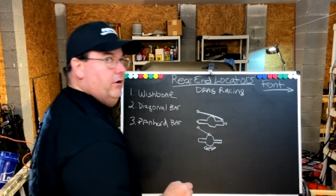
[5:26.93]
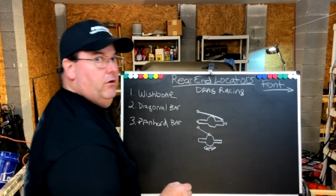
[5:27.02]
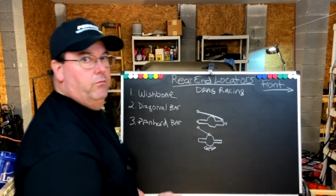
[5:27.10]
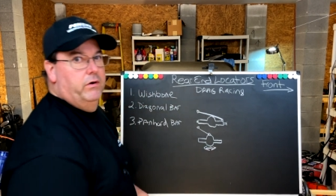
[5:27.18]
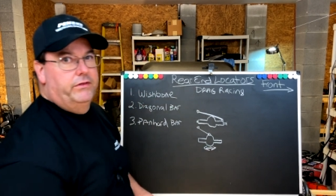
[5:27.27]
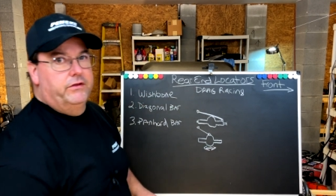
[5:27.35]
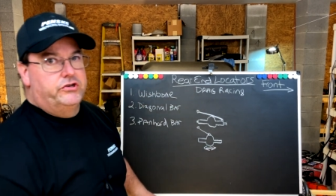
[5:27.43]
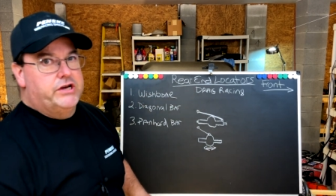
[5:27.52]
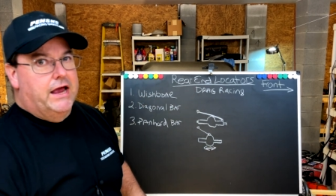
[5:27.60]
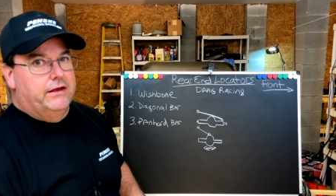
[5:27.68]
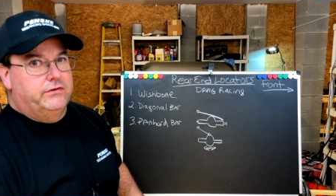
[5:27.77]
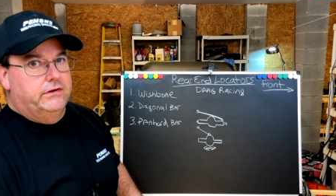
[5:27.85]
on what the
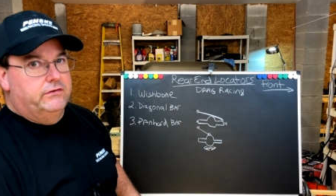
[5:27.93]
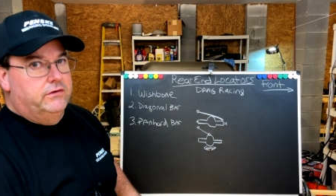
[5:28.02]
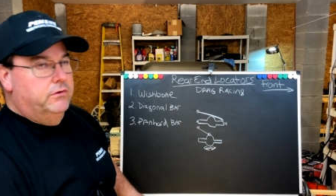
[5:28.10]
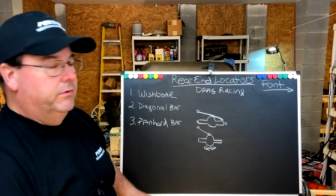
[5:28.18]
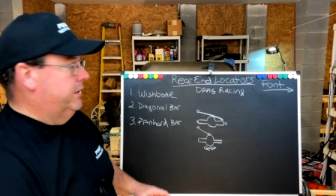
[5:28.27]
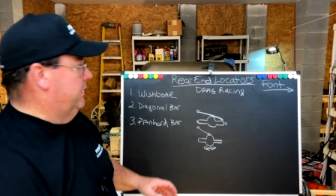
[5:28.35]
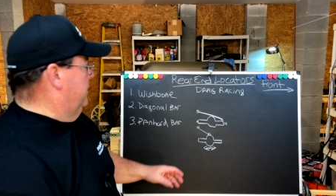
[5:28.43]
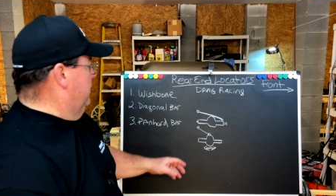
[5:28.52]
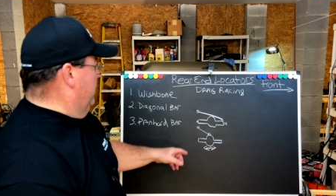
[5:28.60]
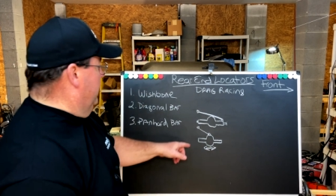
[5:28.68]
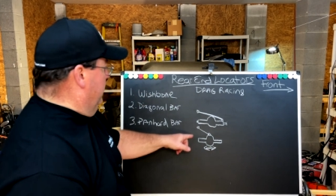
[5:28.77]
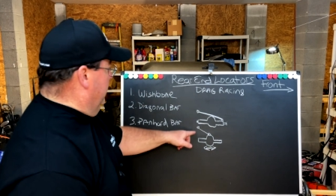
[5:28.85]
chassis is doing.
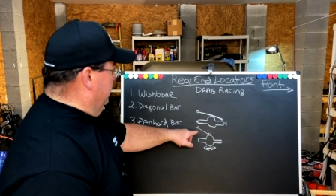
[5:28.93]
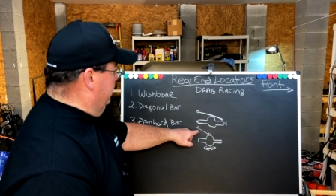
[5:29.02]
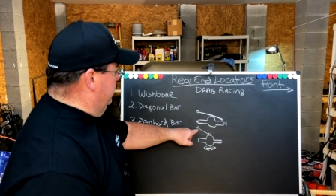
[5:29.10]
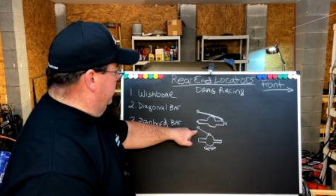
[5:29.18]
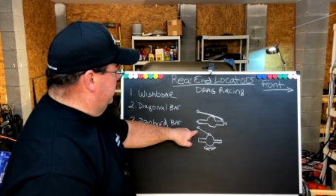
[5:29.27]
In this